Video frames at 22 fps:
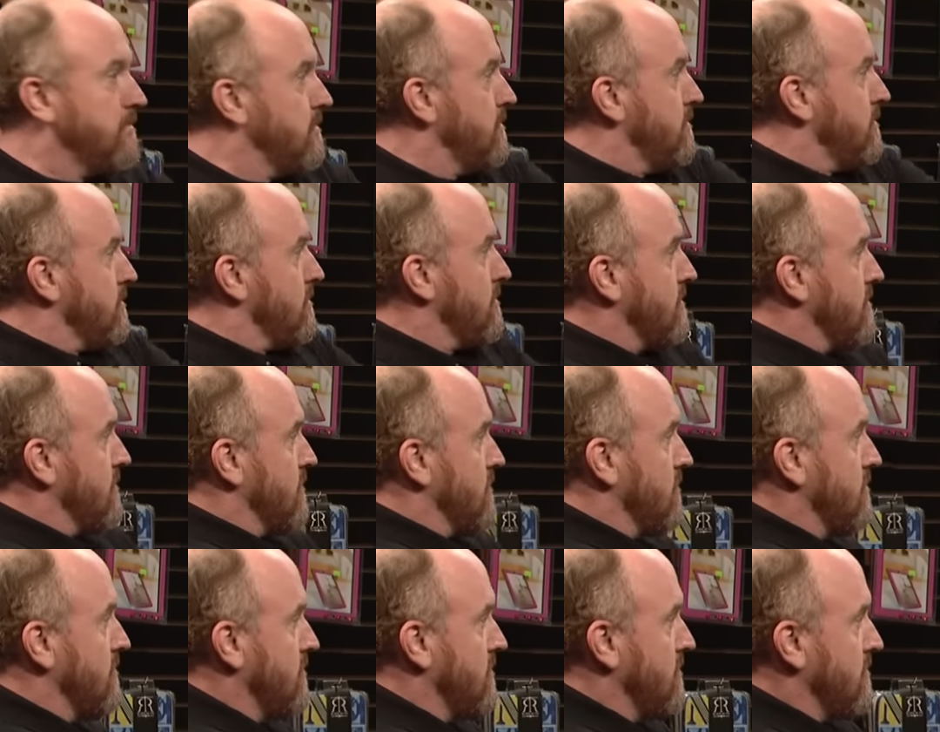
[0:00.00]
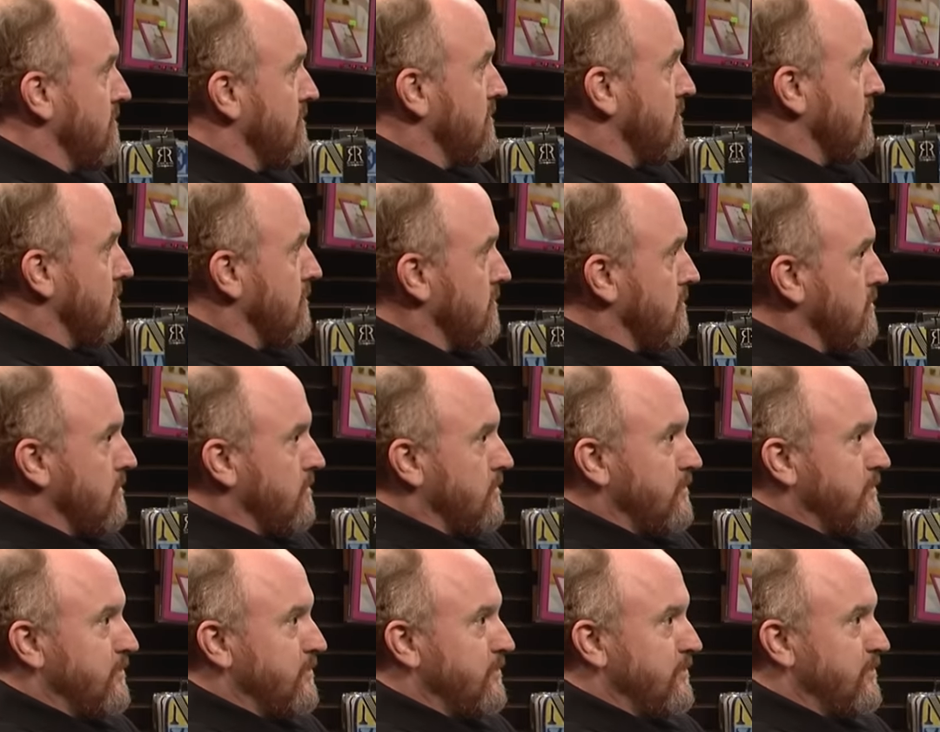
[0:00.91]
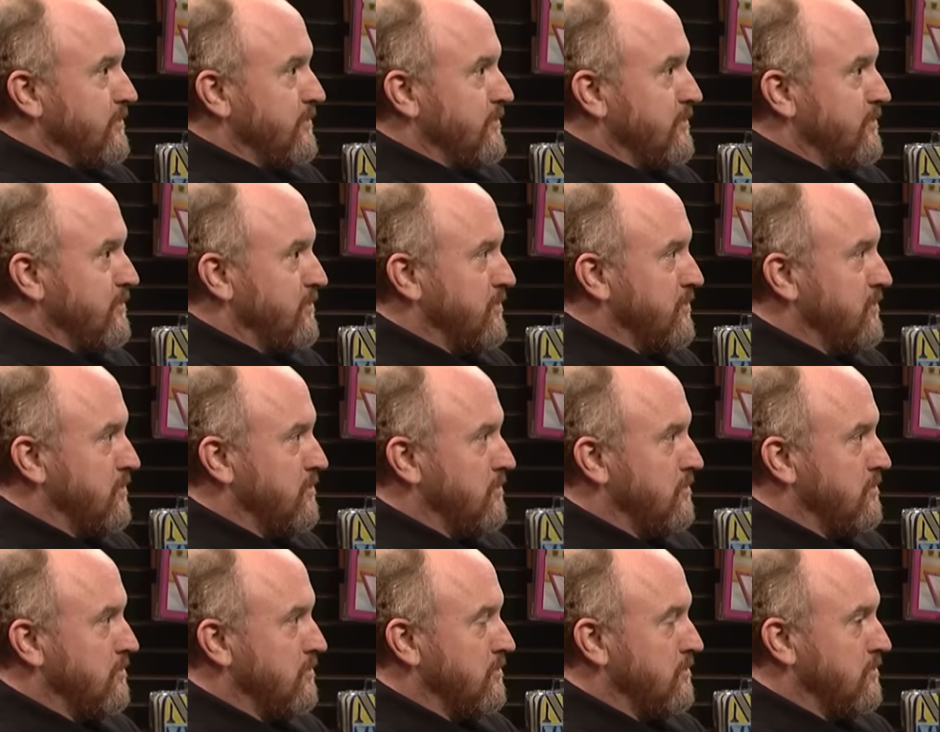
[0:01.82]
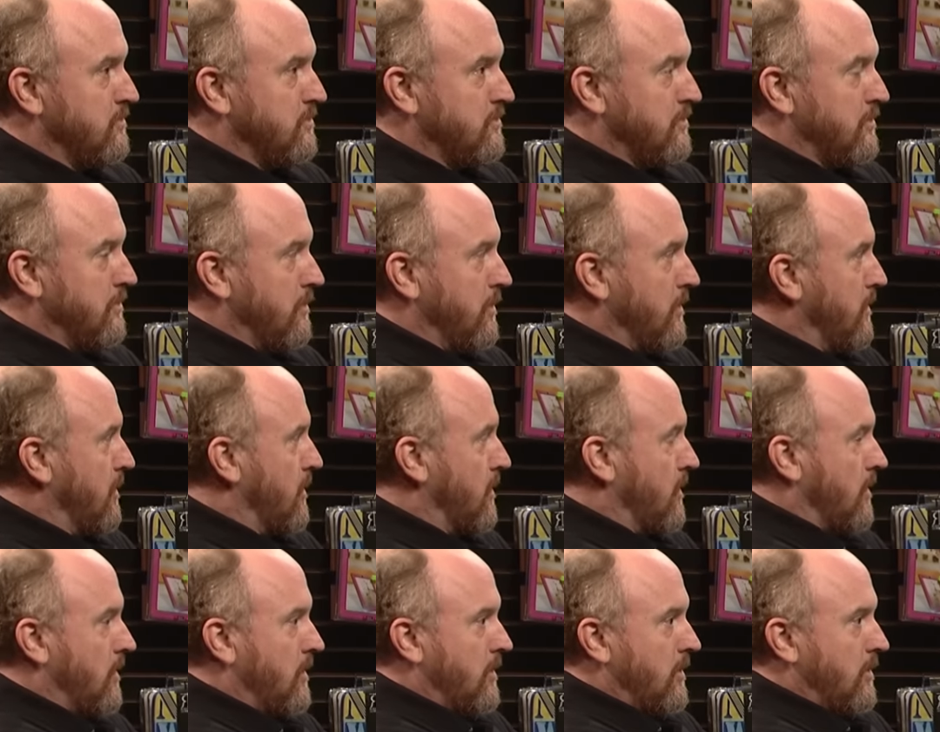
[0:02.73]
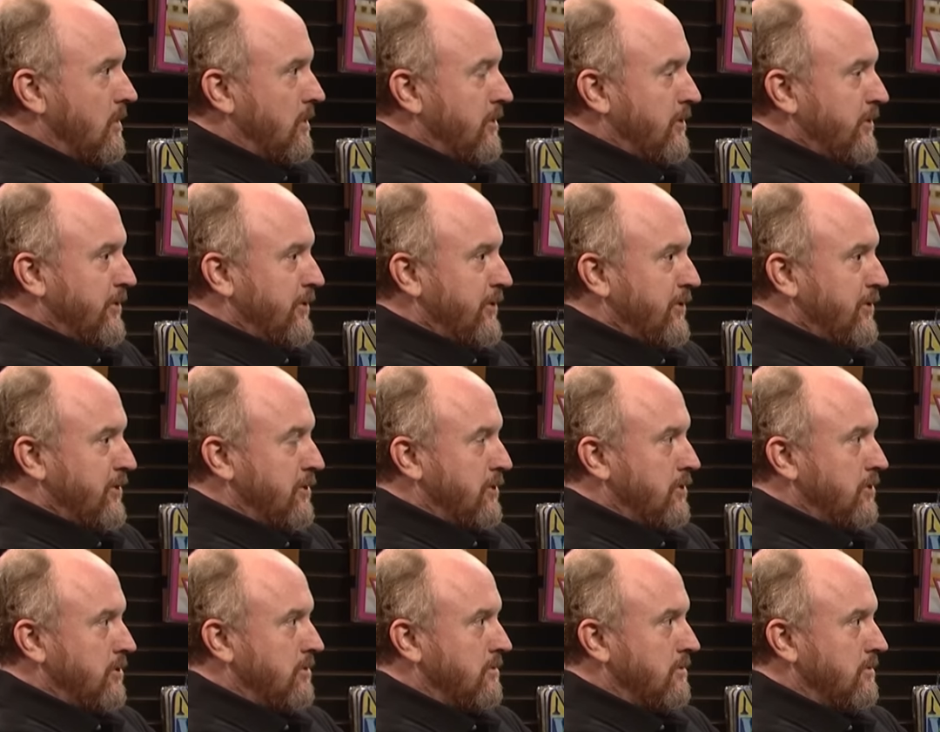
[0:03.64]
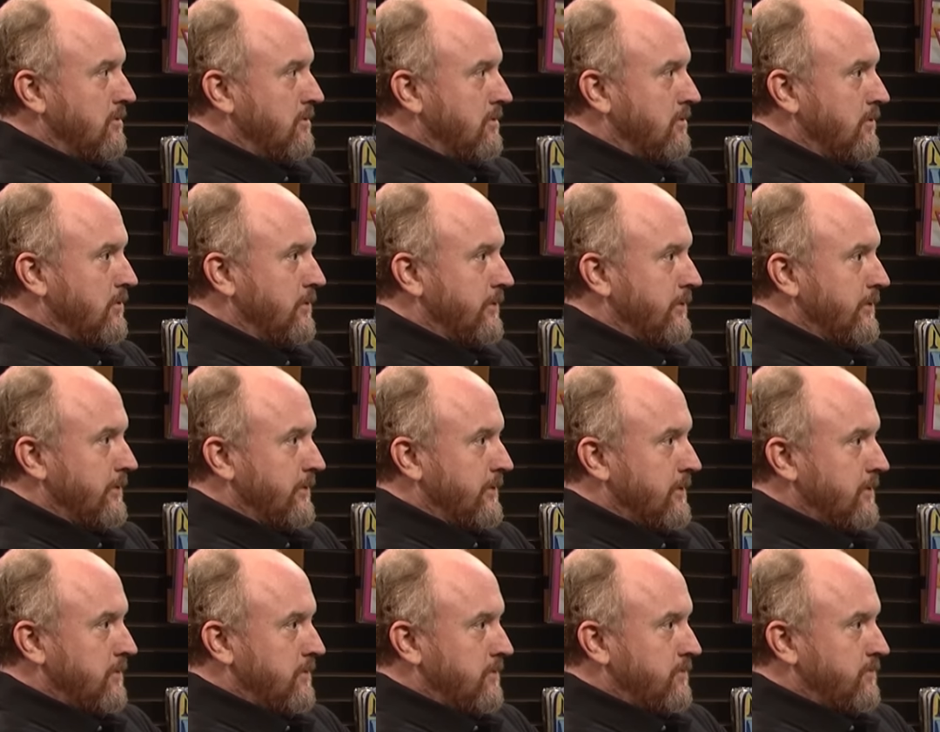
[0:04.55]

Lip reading: (not speaking)